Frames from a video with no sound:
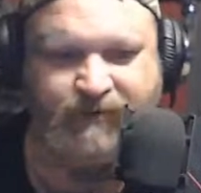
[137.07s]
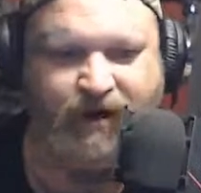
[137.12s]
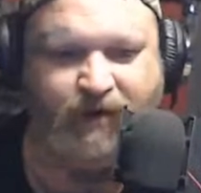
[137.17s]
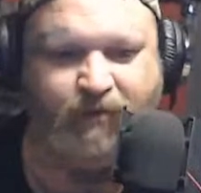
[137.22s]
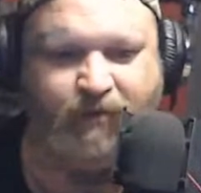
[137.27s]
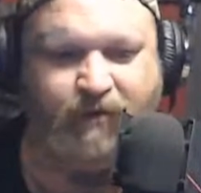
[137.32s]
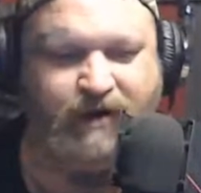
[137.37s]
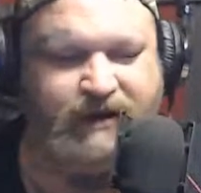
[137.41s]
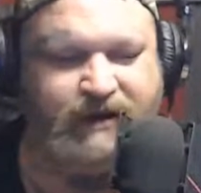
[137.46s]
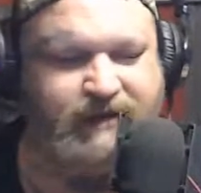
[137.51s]

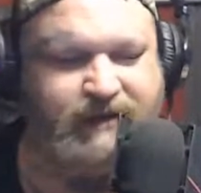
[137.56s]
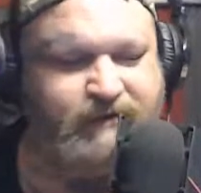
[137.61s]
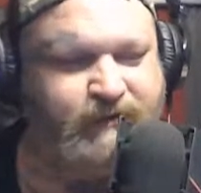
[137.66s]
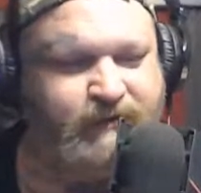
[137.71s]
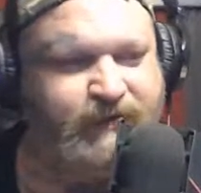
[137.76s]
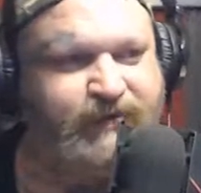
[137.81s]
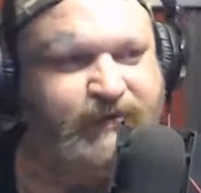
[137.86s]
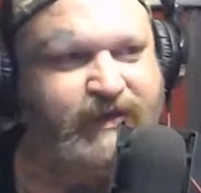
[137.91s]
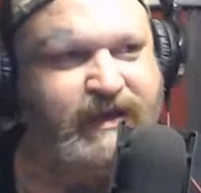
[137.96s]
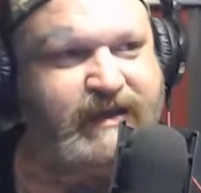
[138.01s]
Well, what do
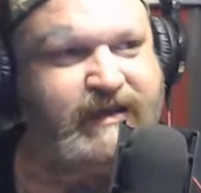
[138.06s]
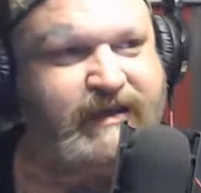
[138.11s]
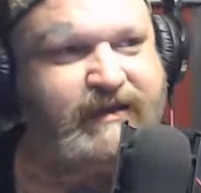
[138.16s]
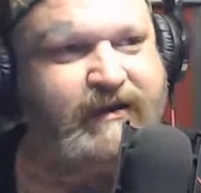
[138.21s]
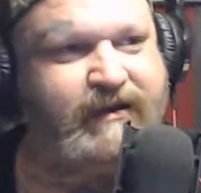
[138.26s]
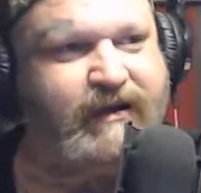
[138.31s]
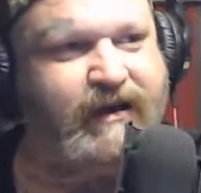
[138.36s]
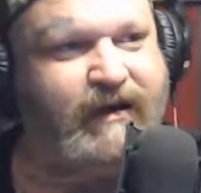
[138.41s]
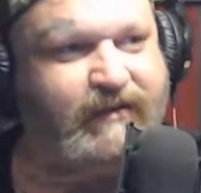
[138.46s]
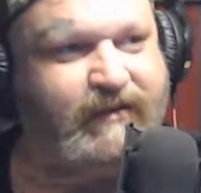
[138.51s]
you
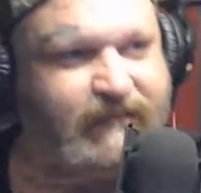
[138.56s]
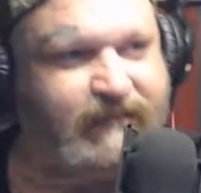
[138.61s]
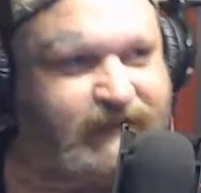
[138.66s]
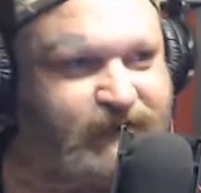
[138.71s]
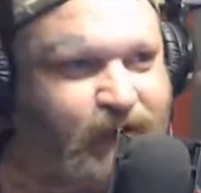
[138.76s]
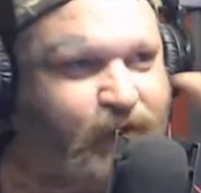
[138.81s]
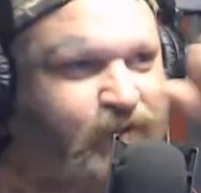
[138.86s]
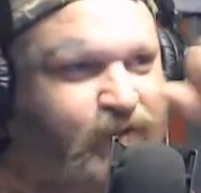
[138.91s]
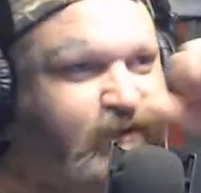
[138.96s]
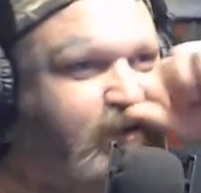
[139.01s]
think? Uh,
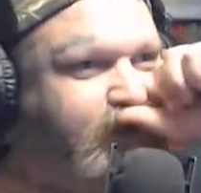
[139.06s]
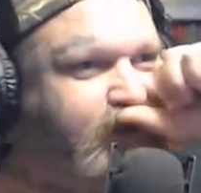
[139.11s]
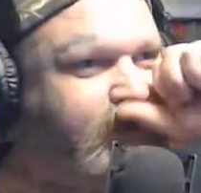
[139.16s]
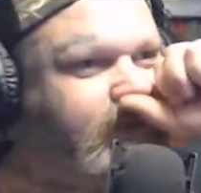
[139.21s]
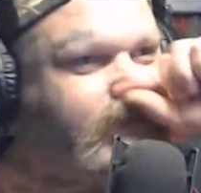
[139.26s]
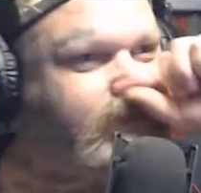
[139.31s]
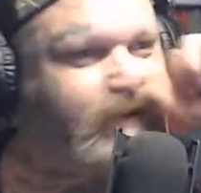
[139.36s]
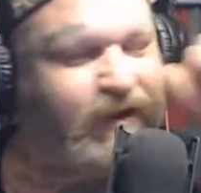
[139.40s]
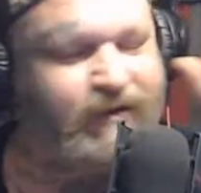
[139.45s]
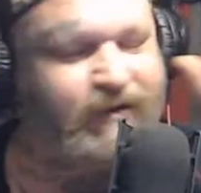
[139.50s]
let's go and
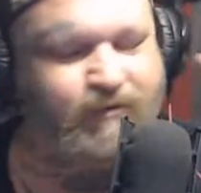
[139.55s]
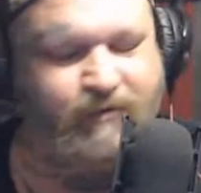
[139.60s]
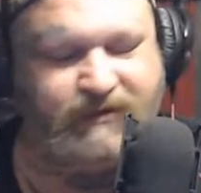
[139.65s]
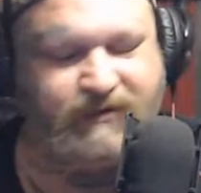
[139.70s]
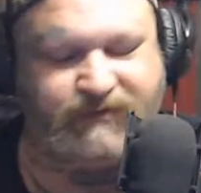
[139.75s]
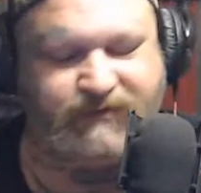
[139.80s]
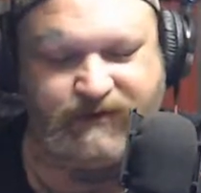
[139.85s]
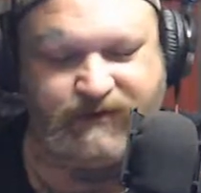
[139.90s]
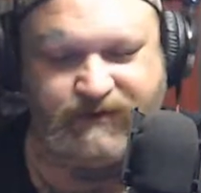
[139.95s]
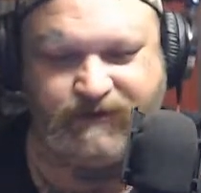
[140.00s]
start
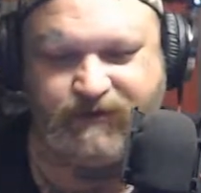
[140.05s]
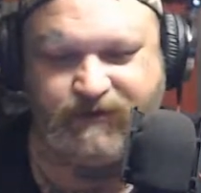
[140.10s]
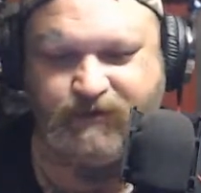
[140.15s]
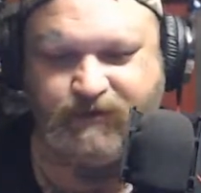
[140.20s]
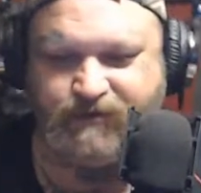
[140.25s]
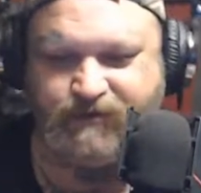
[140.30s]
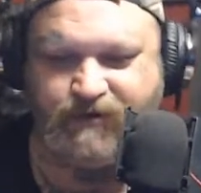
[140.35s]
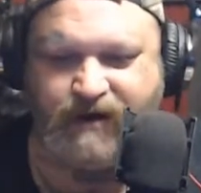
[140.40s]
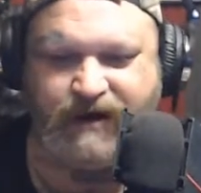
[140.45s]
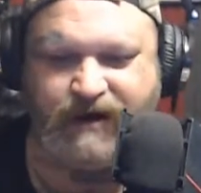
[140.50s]
with this
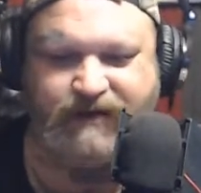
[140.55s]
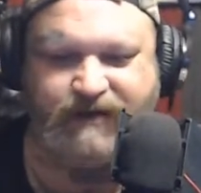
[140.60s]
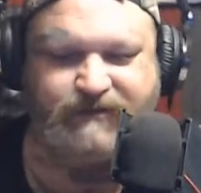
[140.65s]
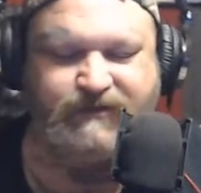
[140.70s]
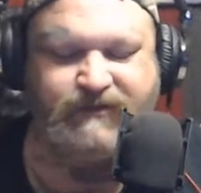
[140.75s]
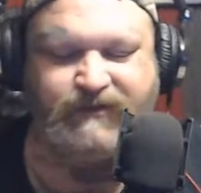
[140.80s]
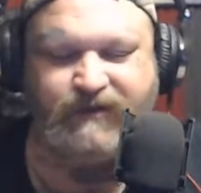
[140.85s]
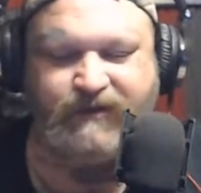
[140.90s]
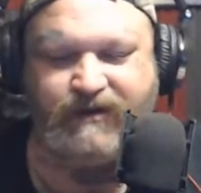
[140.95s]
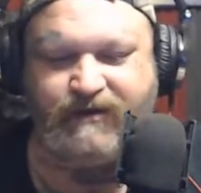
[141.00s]
Ukraine
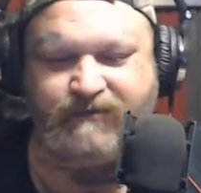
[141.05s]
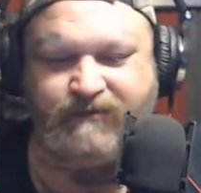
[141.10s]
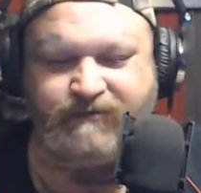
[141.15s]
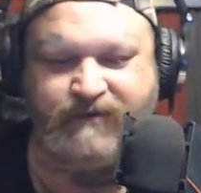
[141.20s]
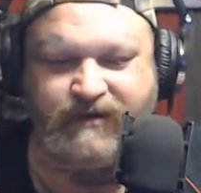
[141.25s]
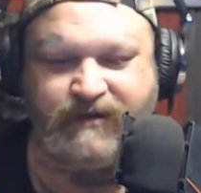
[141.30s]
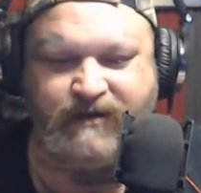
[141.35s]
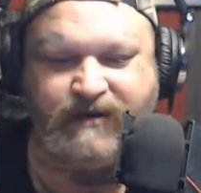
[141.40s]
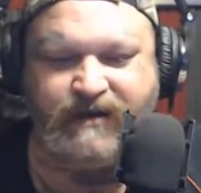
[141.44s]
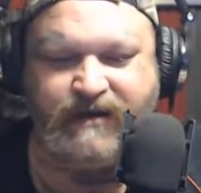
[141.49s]
stuff.